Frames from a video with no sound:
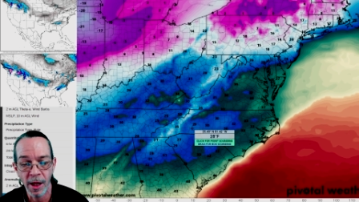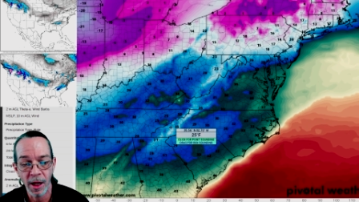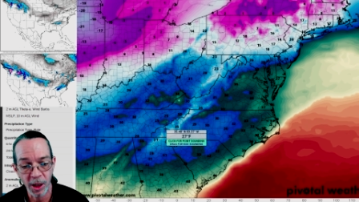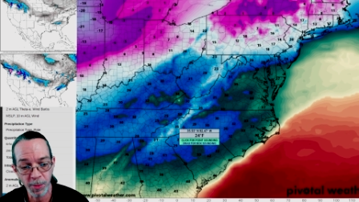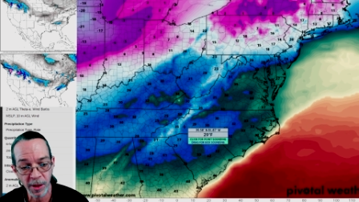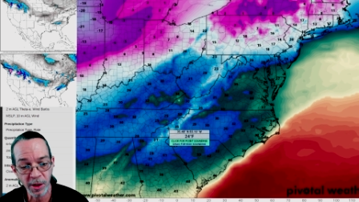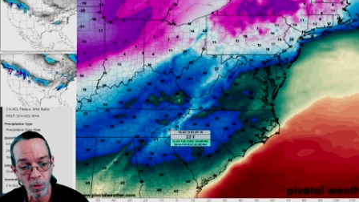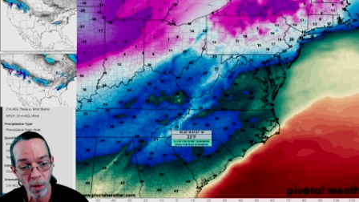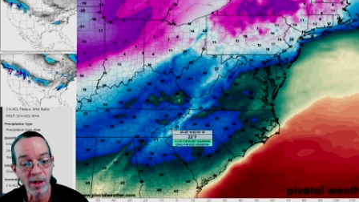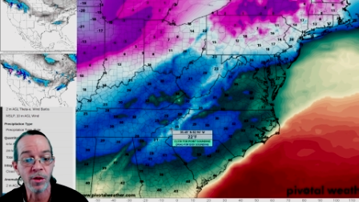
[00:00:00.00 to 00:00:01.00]
especially
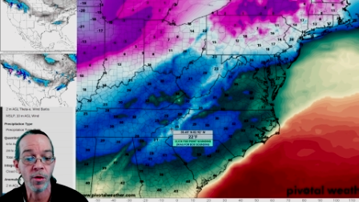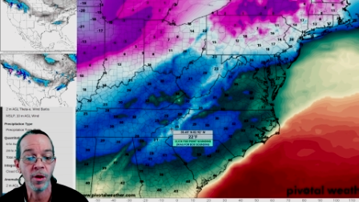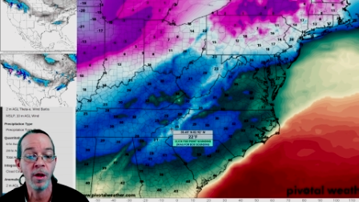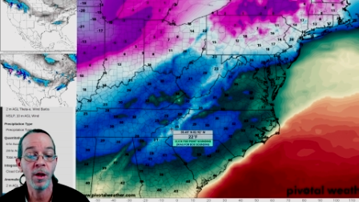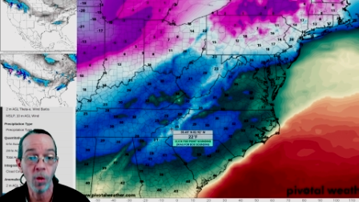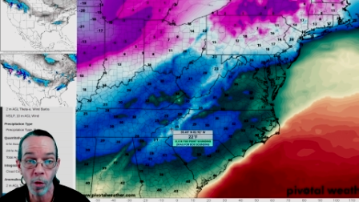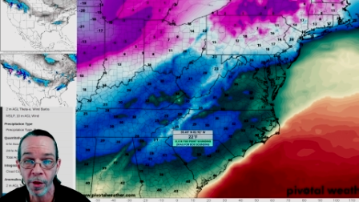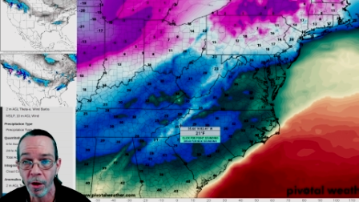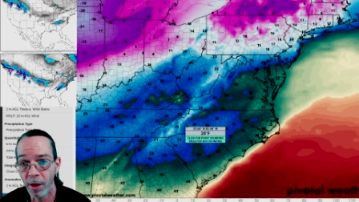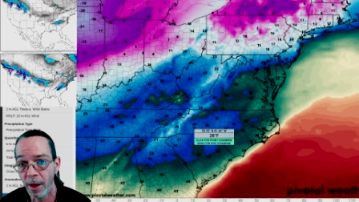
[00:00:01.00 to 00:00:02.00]
western North
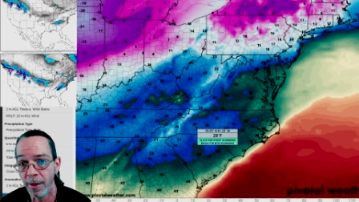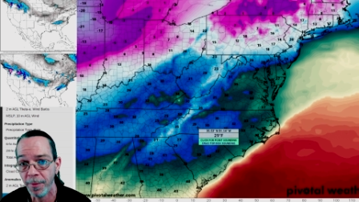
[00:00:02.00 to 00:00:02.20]
Carolina.